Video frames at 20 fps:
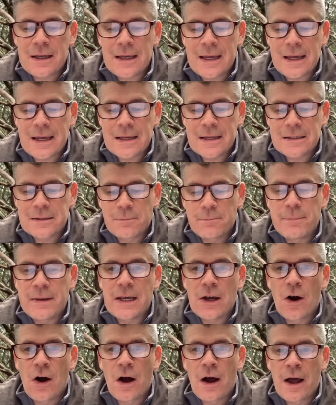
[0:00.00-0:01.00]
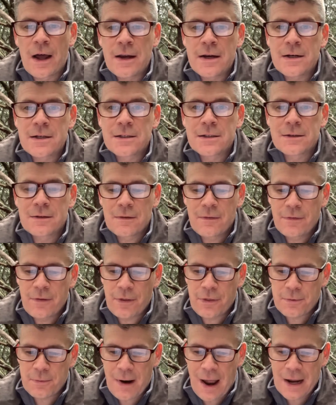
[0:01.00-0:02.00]
is beyond the
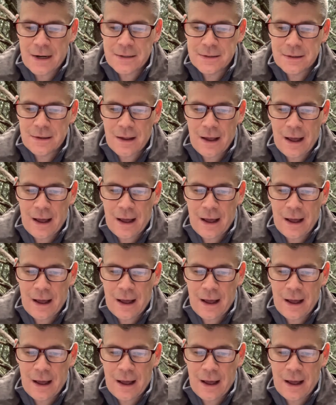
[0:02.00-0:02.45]
threat.